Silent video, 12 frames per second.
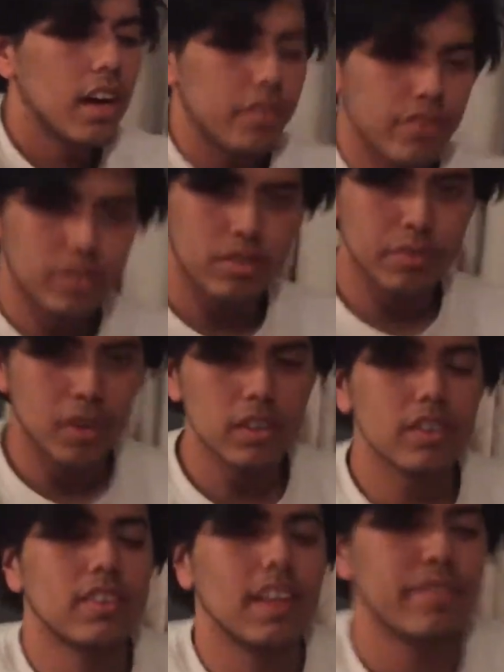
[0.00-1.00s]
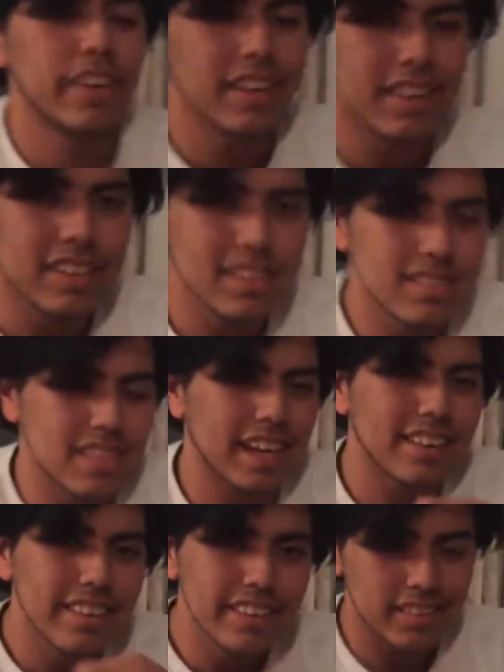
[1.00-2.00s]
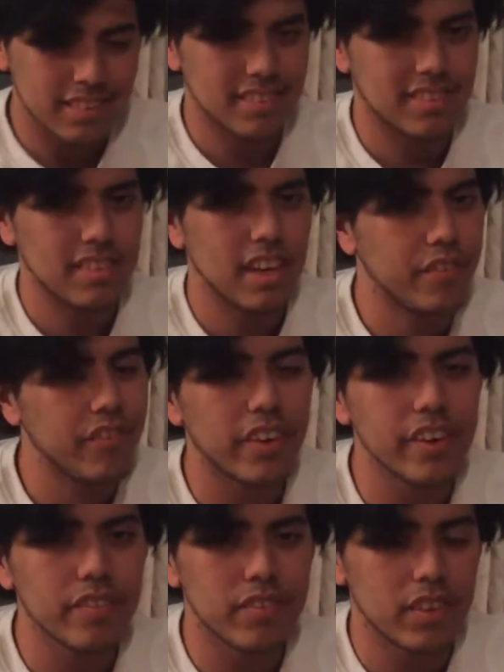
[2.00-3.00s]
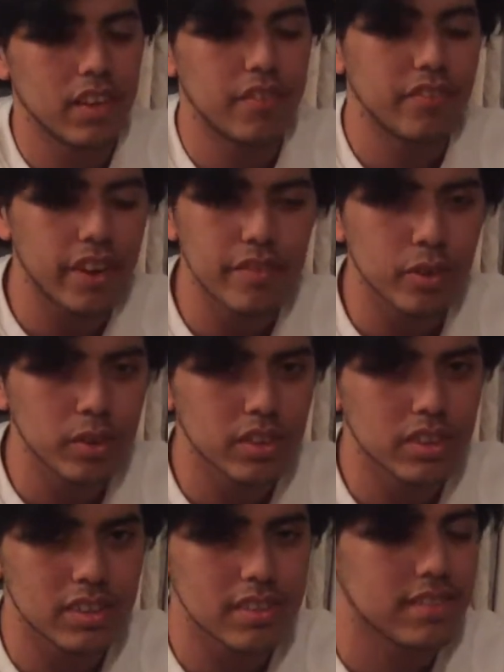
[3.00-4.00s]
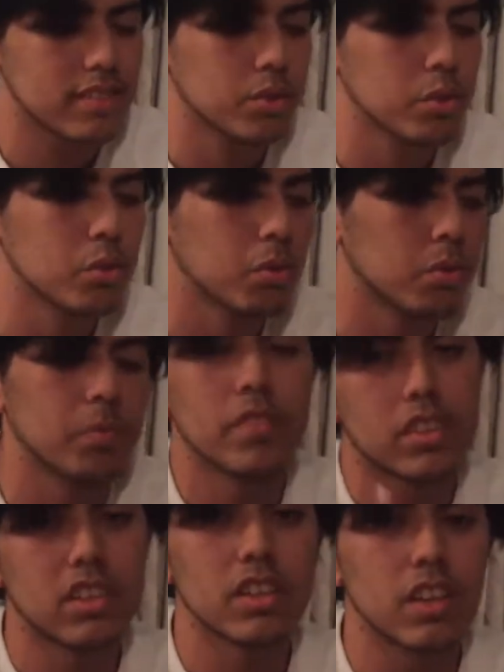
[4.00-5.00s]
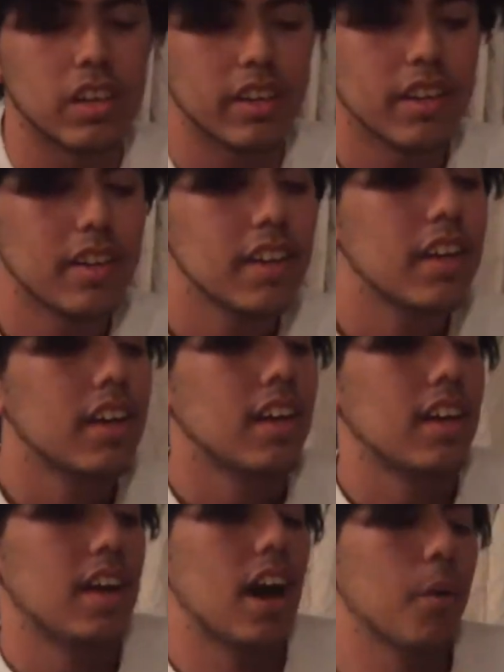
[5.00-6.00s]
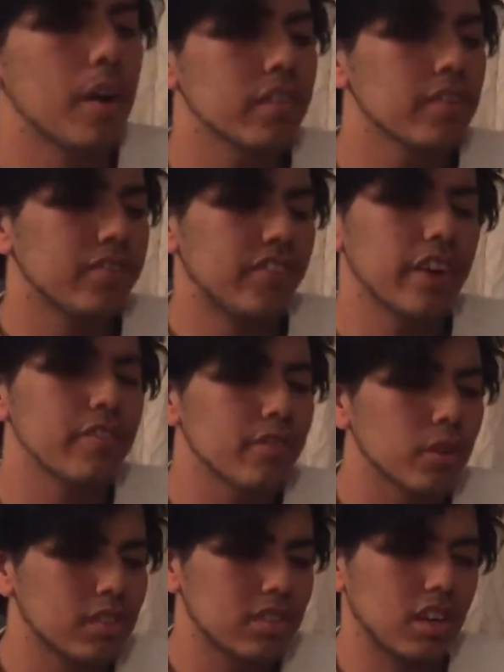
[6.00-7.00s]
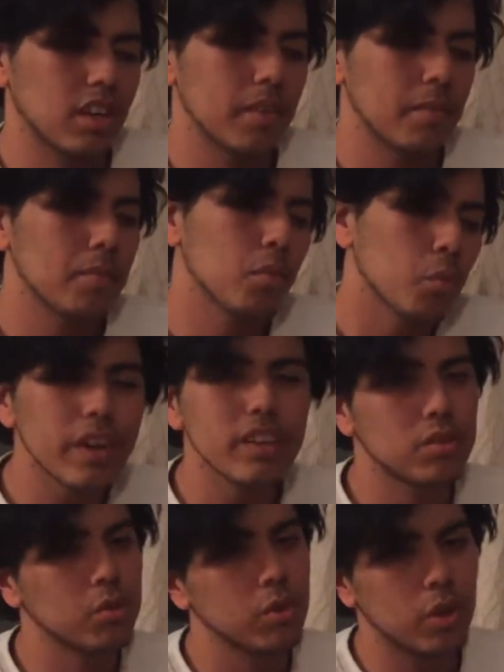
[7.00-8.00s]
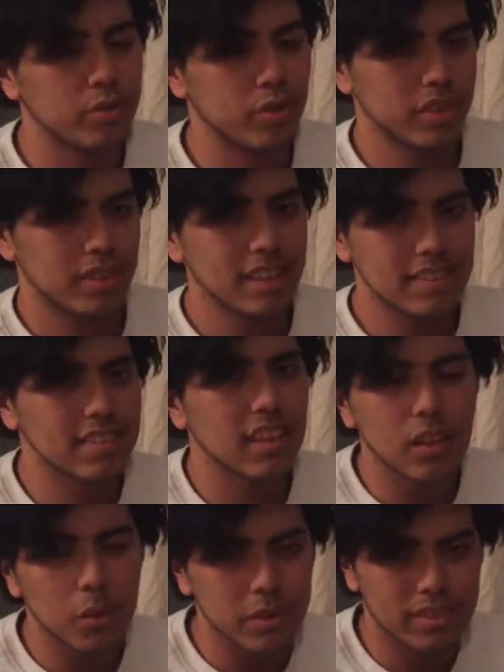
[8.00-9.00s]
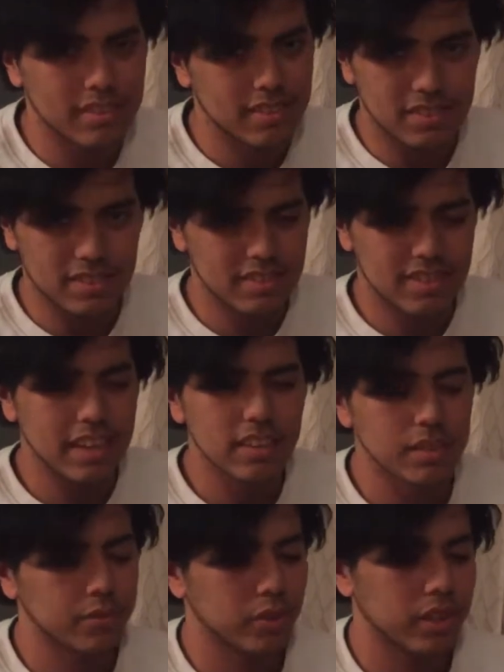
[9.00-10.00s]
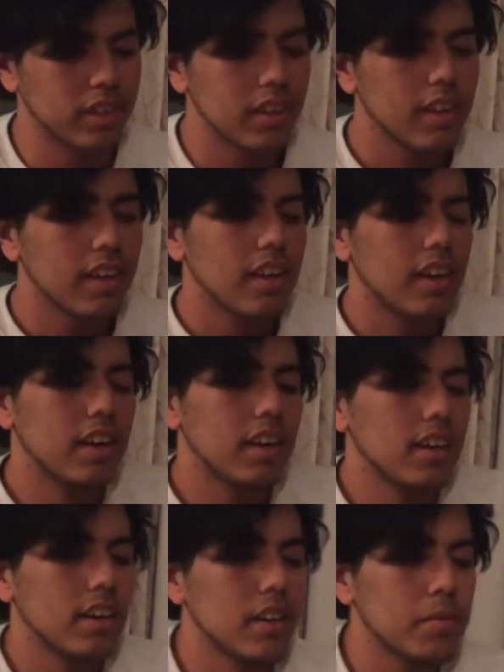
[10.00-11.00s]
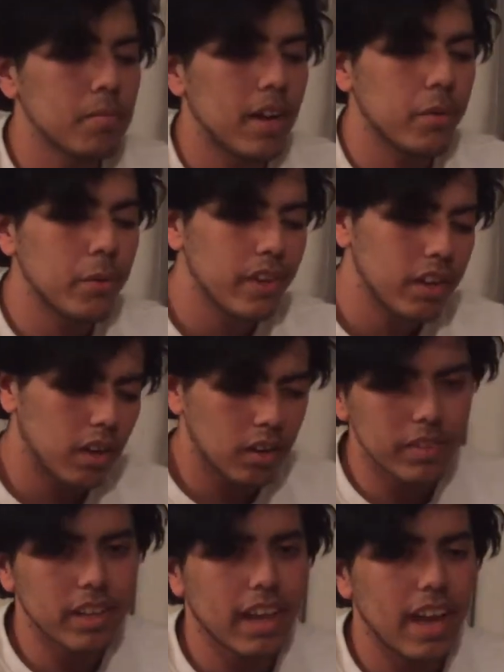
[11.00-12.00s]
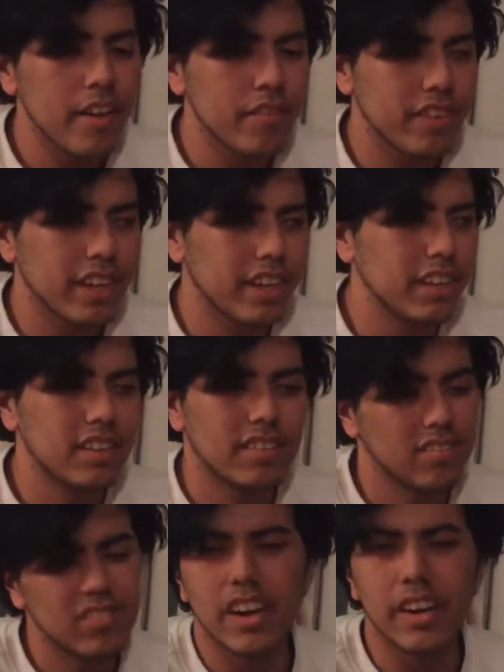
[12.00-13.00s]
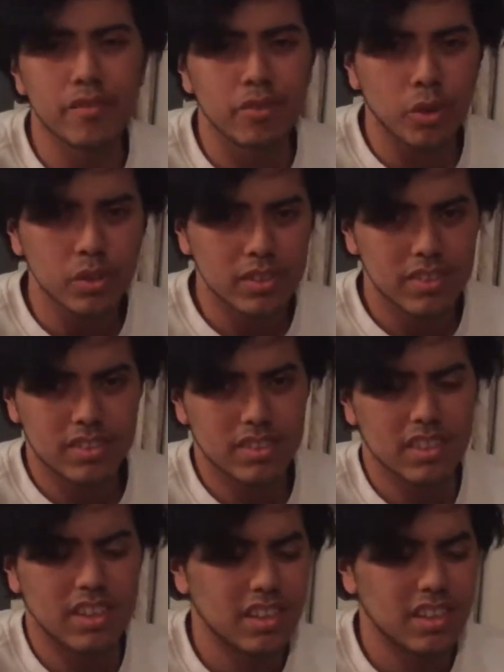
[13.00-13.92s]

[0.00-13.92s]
First of all, the fan needs at least five voltages to turn on. However, 5 volts are way too low for it. That's the lowest standard for it. And we already have a 9-volt